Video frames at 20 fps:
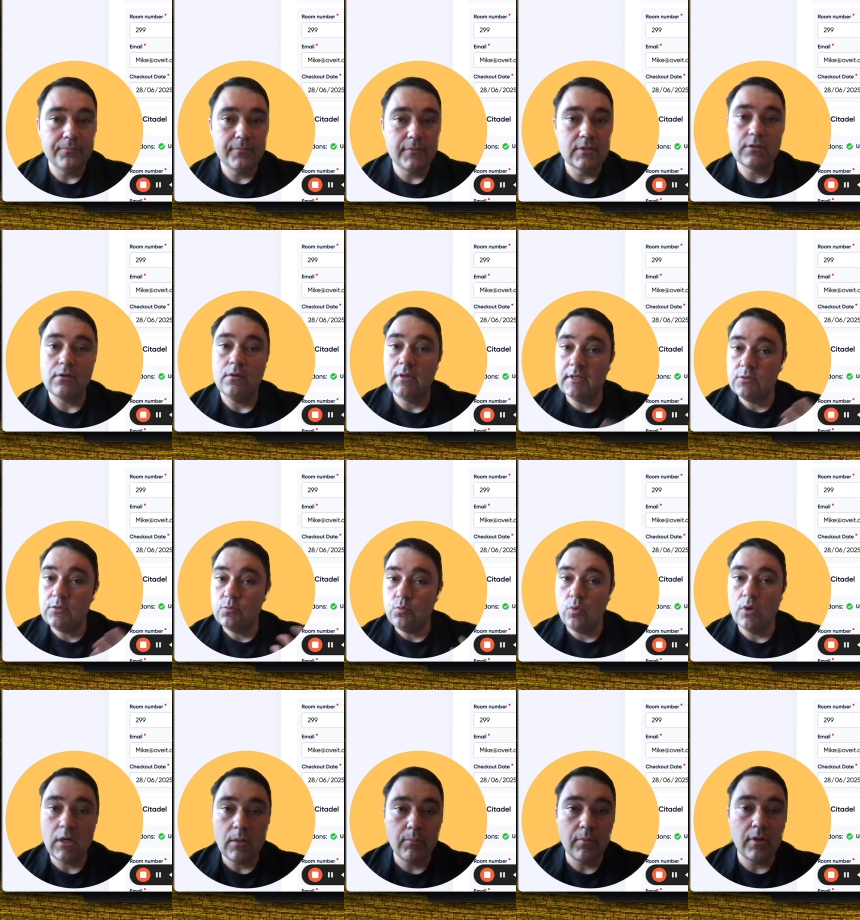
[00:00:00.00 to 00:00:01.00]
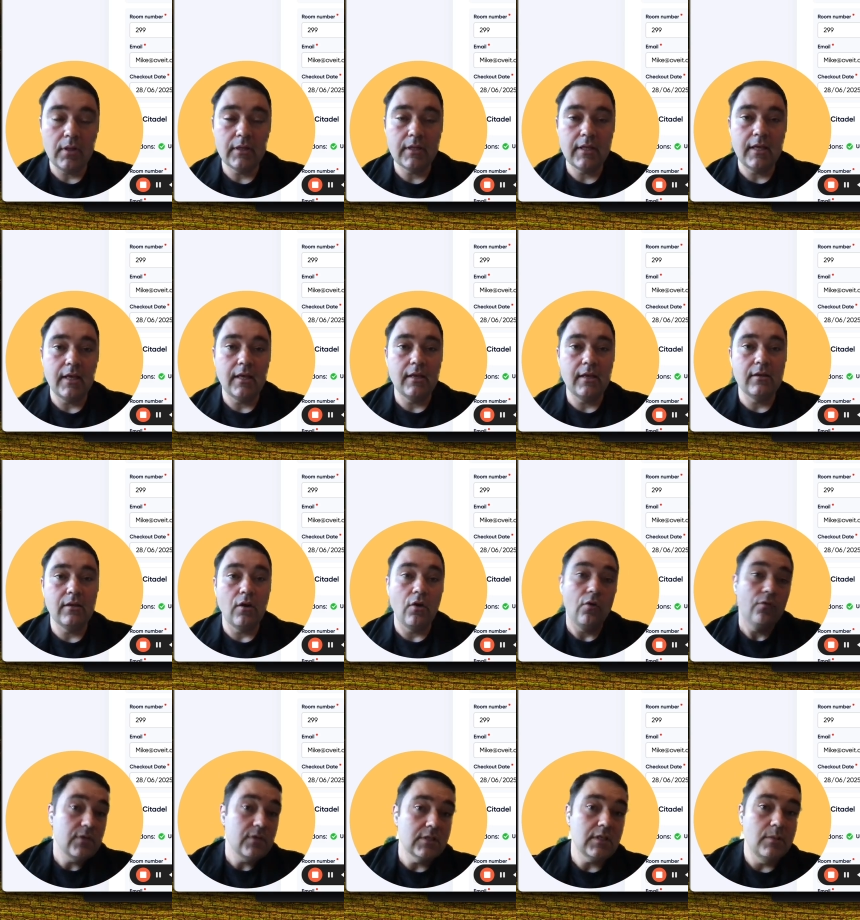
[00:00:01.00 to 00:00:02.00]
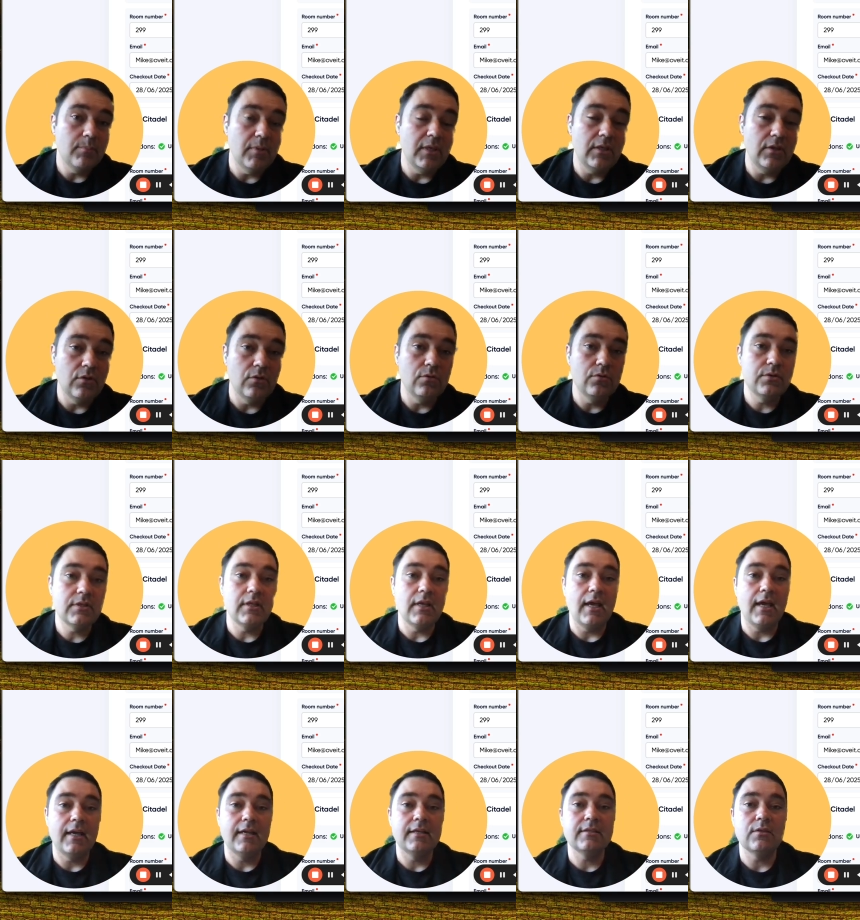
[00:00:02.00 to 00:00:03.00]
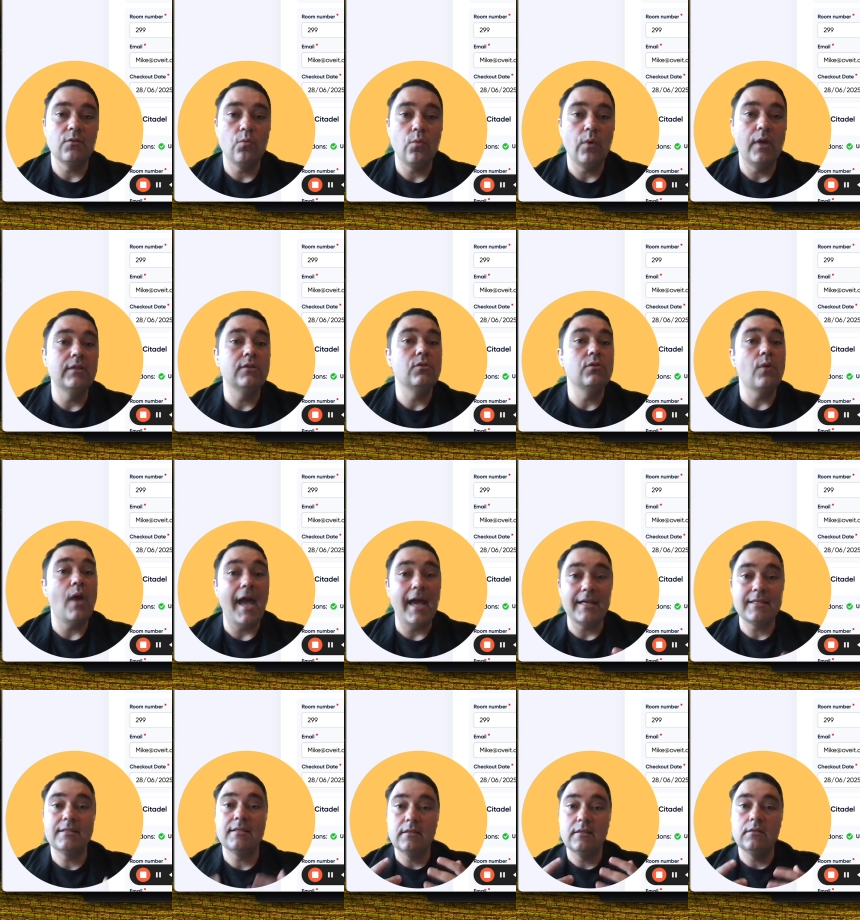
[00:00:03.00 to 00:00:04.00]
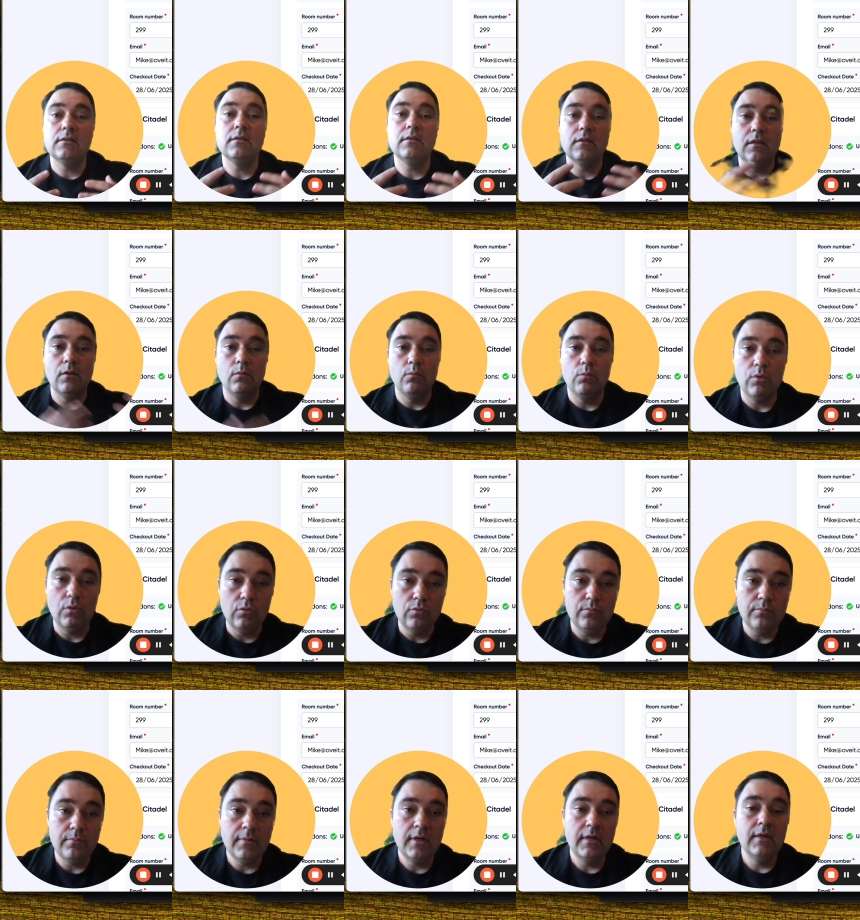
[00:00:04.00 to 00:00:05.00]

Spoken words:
So this wearable can obviously be used as a way to access the room,